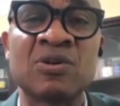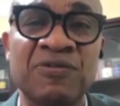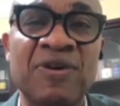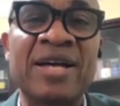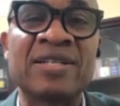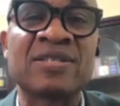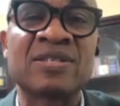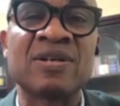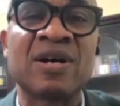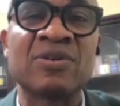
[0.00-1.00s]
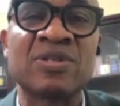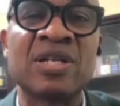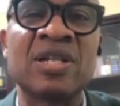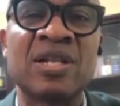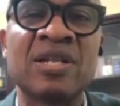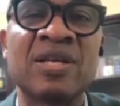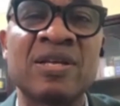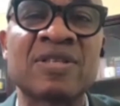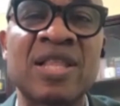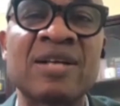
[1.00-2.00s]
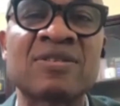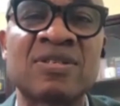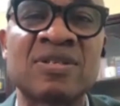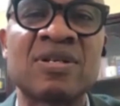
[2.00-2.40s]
fight until his last,